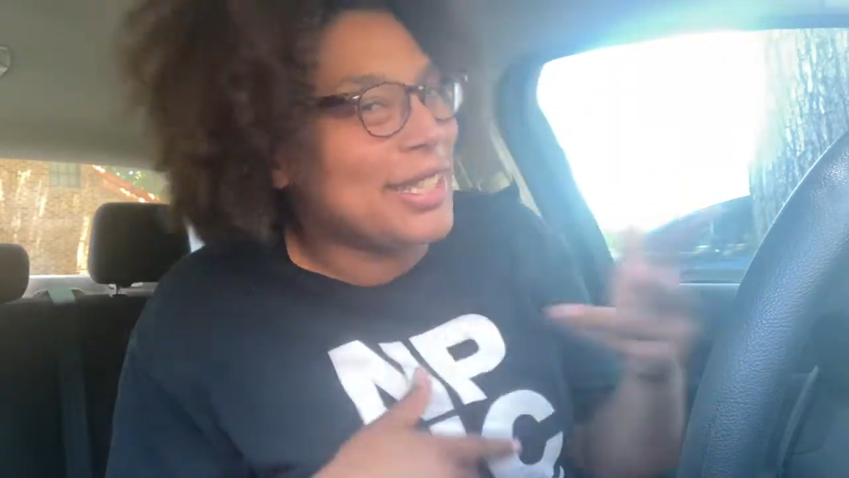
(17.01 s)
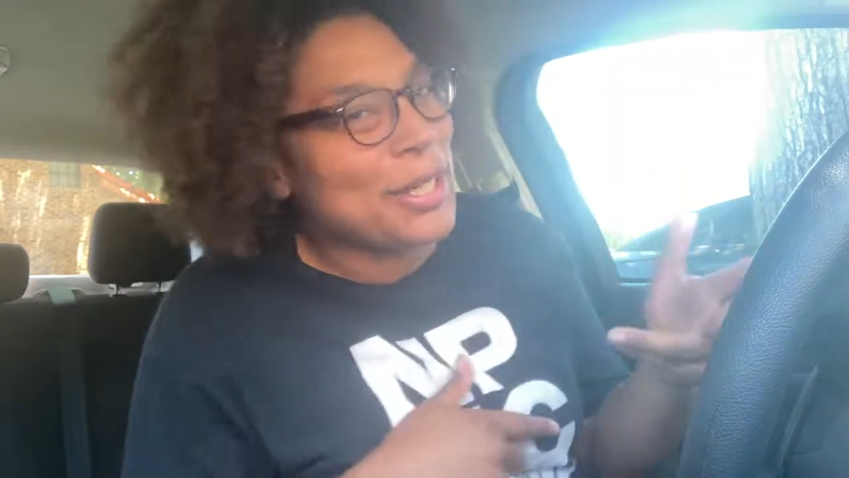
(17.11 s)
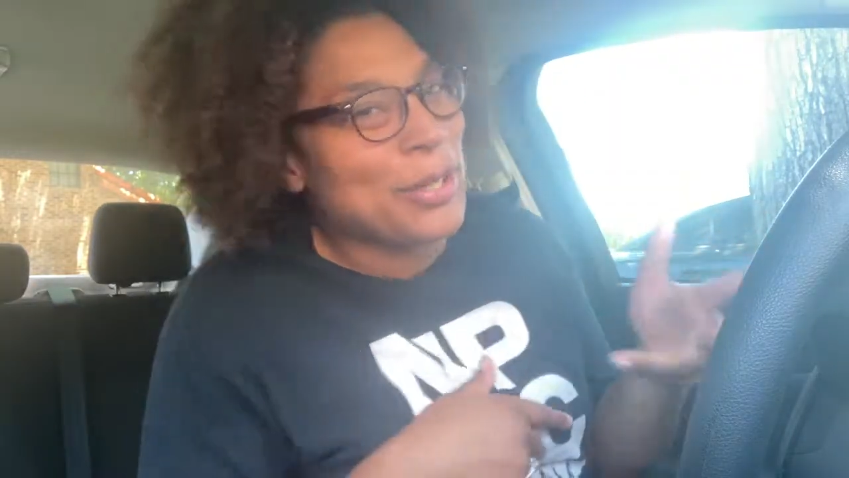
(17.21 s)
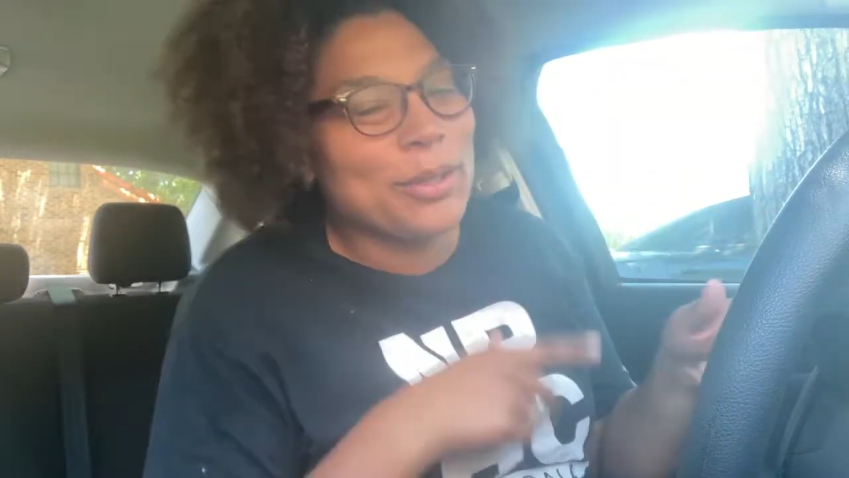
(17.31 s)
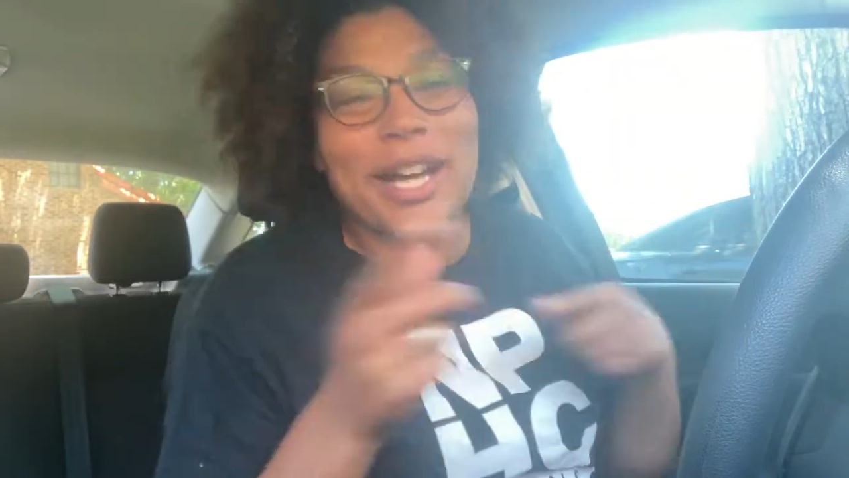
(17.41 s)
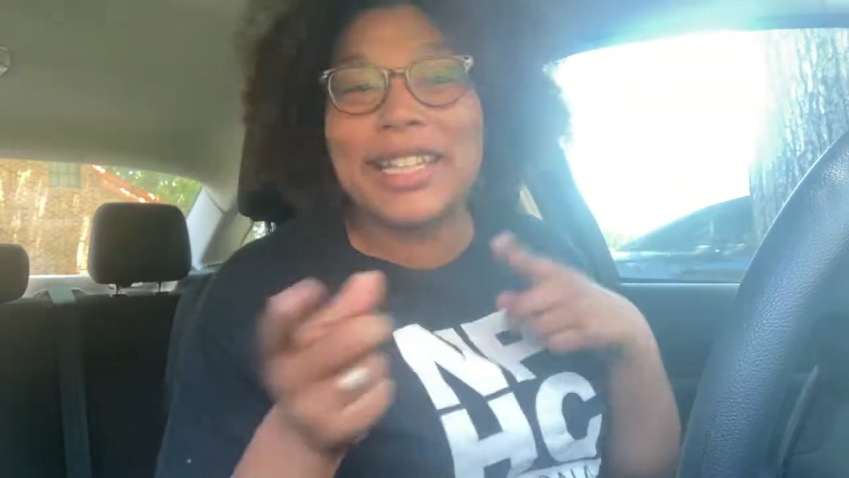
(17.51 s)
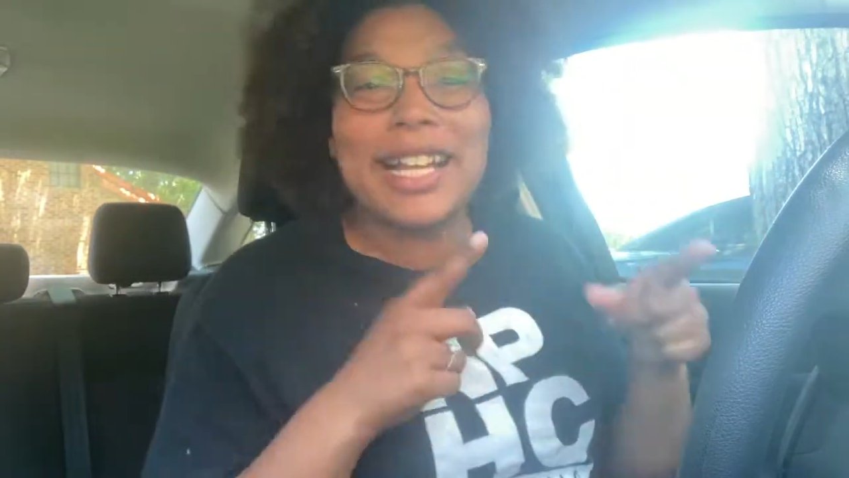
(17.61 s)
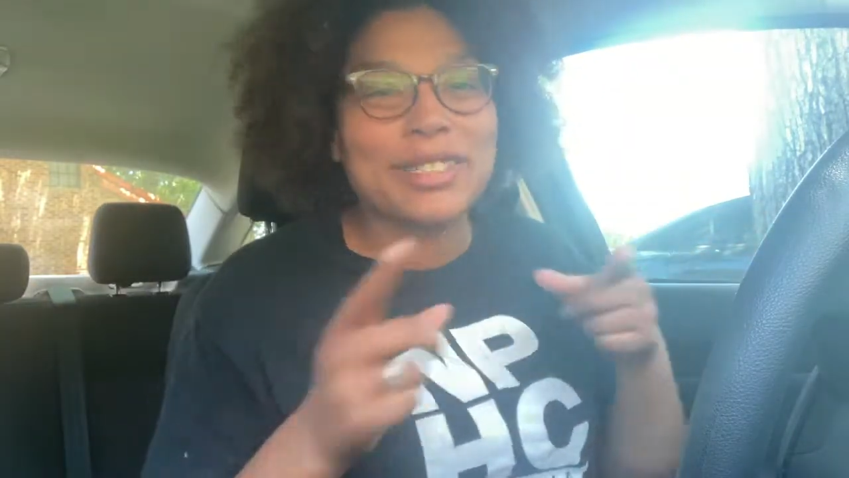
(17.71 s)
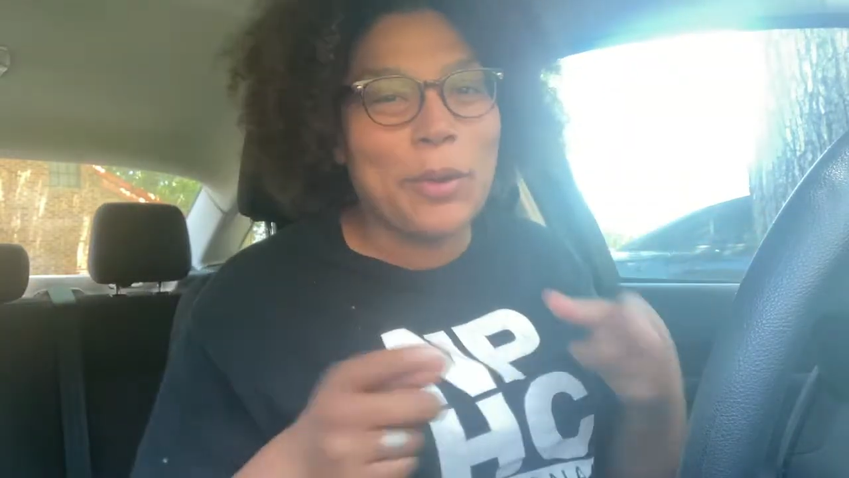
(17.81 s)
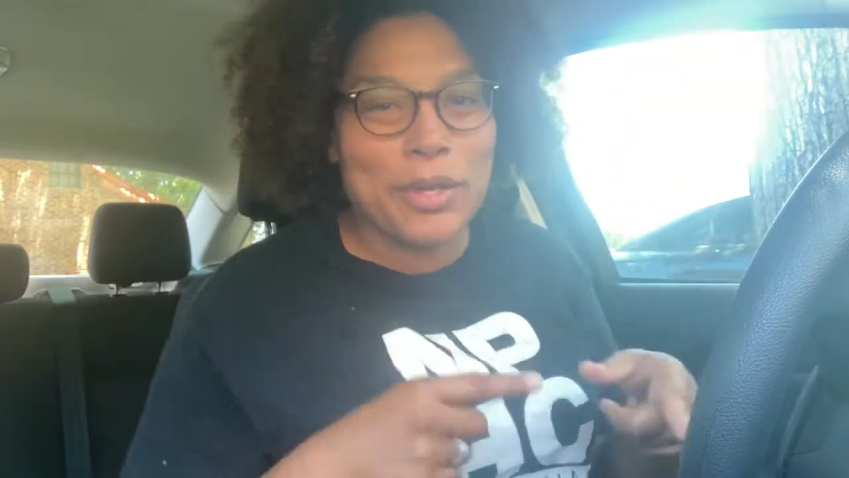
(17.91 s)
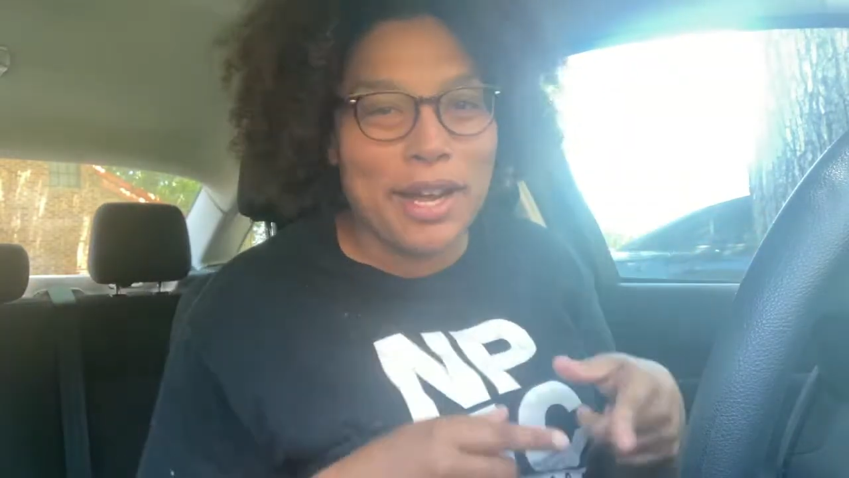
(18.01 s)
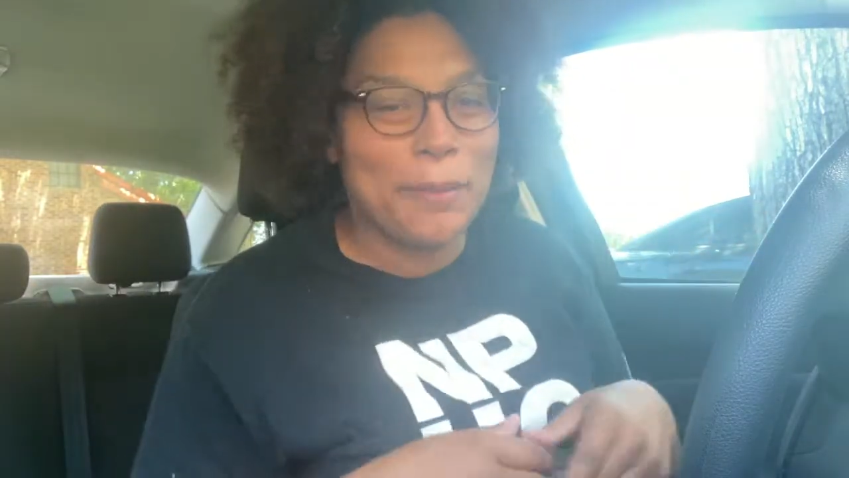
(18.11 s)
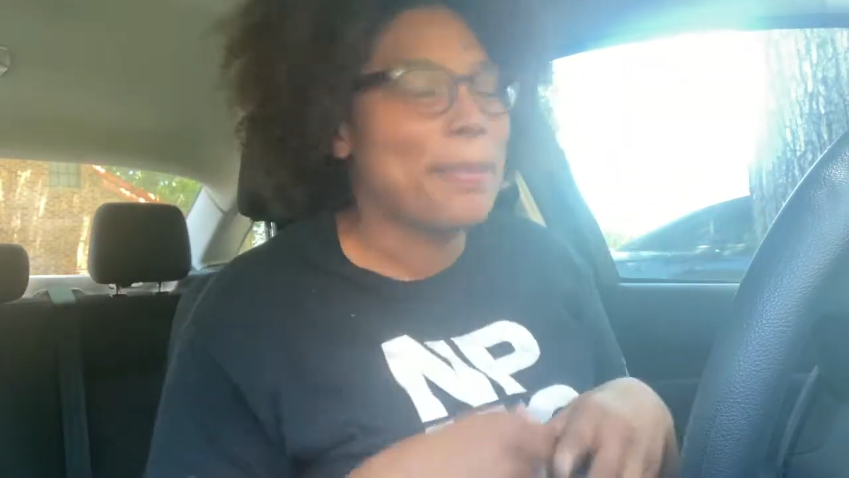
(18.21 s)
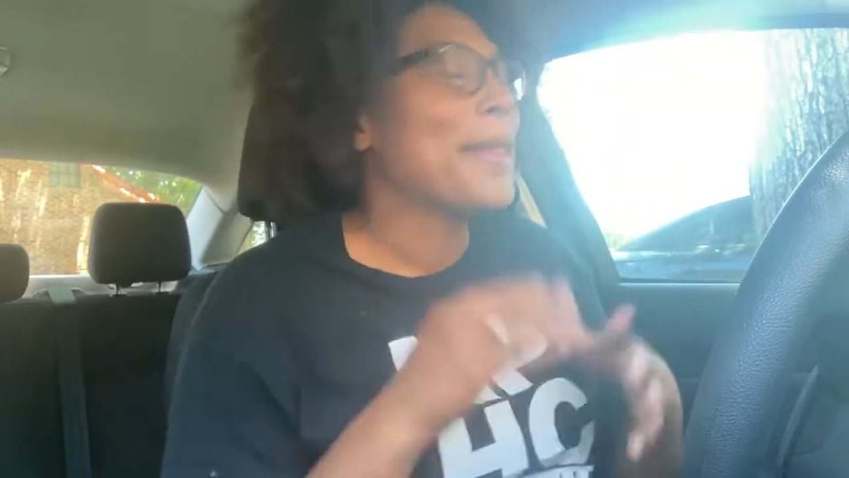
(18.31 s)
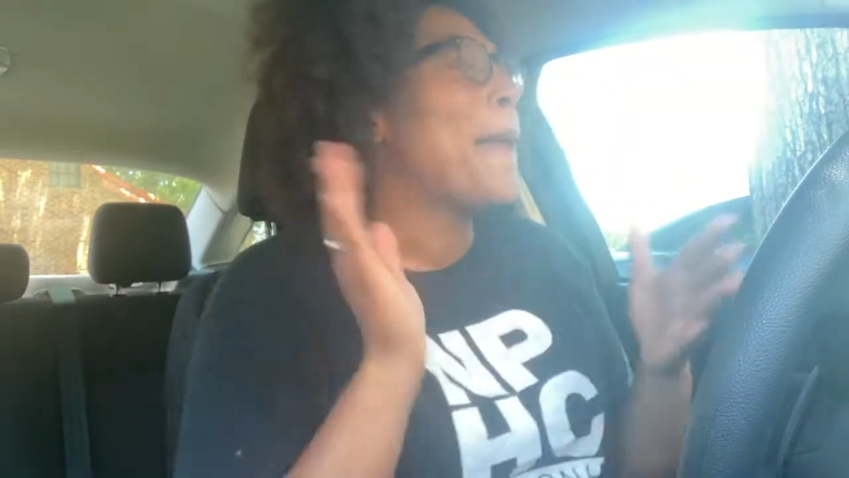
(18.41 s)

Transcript: you know, a lot's going on,